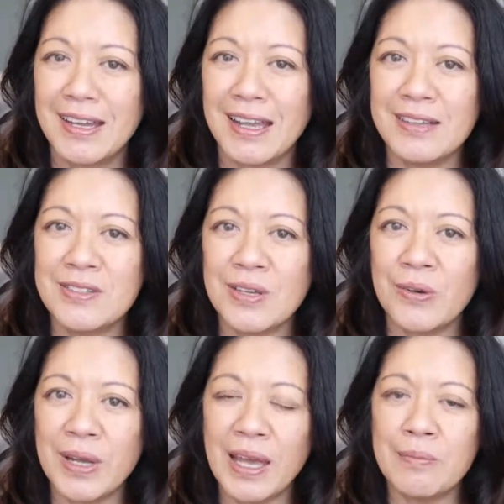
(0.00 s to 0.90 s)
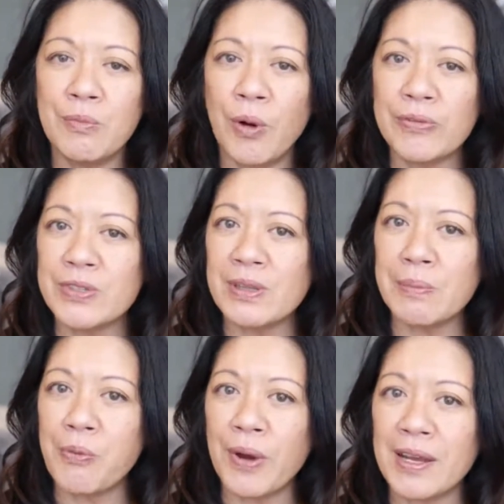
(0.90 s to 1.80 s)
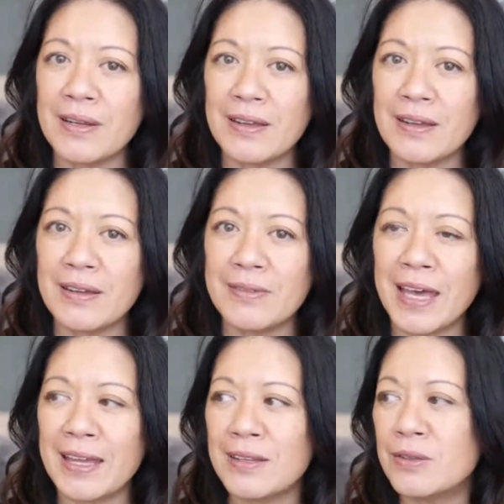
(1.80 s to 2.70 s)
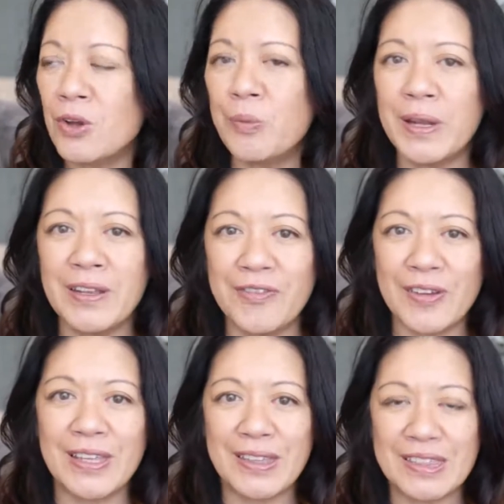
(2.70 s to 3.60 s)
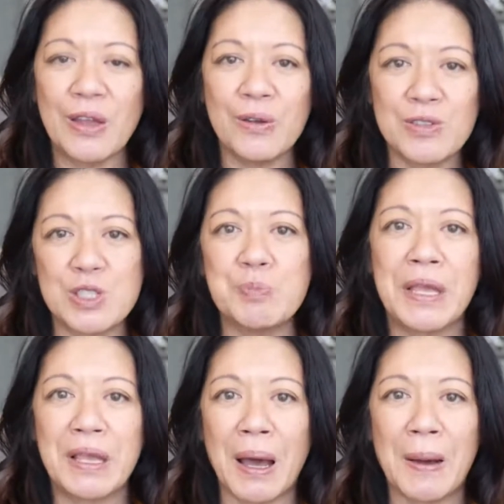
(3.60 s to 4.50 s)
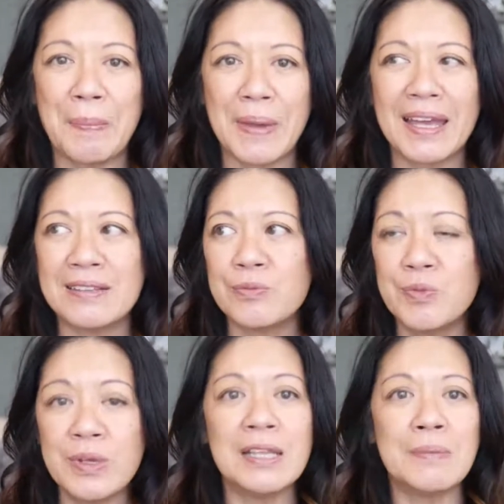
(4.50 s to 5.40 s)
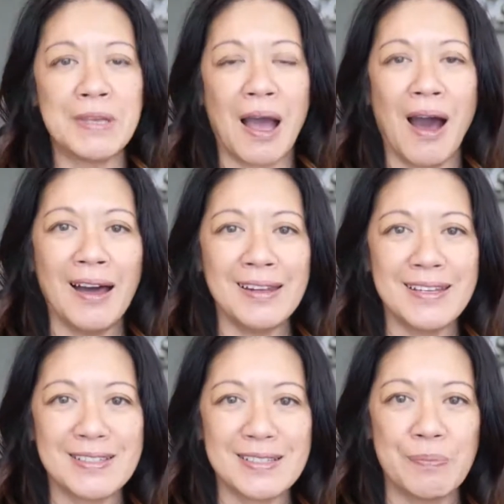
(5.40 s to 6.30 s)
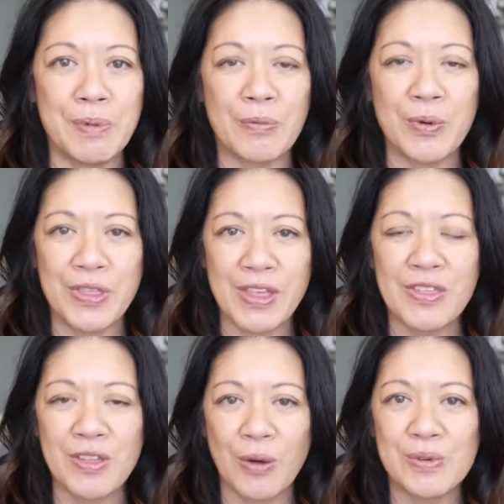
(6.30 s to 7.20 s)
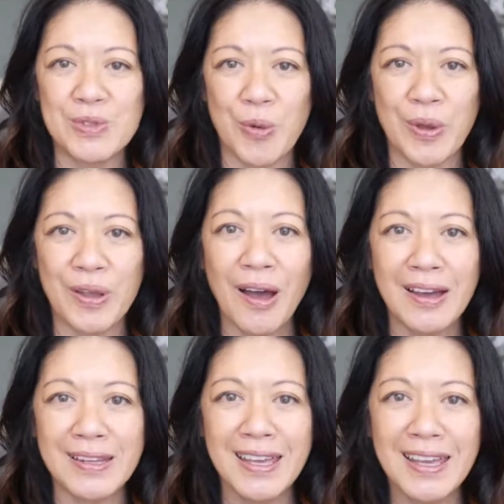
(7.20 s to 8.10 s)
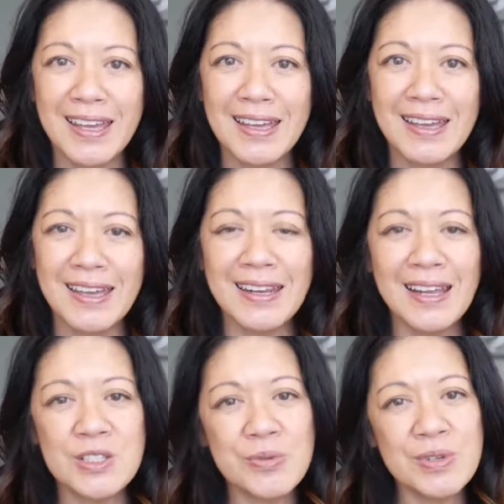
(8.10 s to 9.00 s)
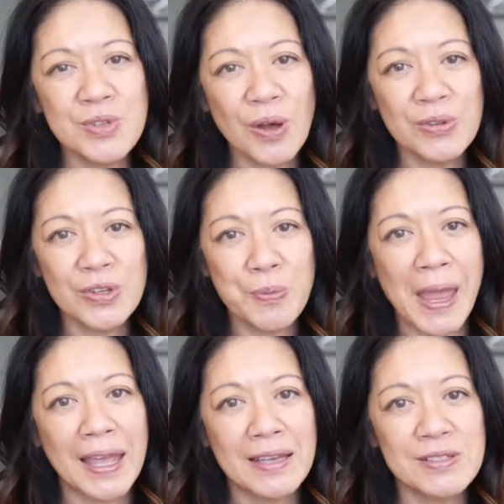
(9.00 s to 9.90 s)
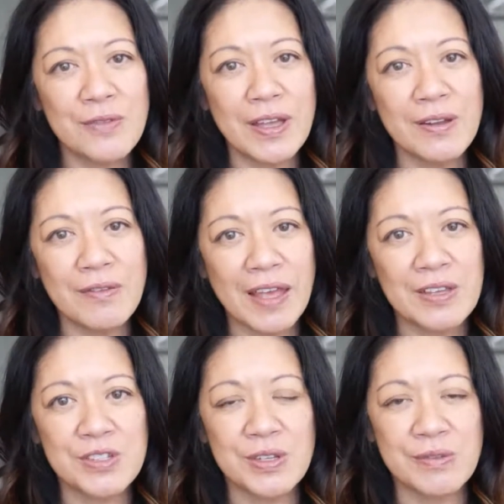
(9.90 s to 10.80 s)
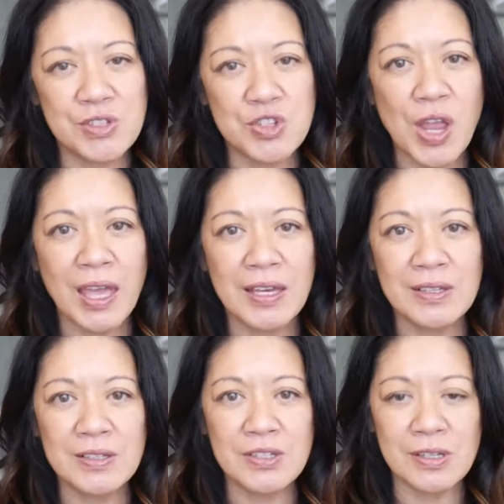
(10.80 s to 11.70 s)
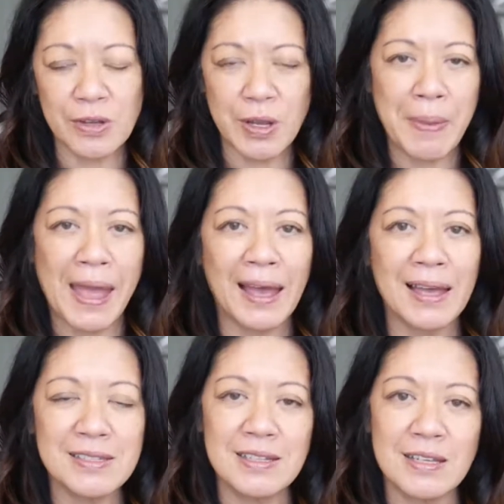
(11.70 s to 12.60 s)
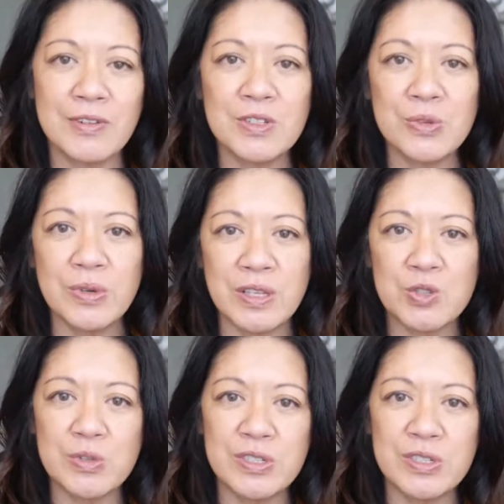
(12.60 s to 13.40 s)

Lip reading: And so it had morphed to the point that nobody felt like they could speak up and really be honest about what they thought was going on. And as a result, their pace of innovation and change and a capacity for doing this was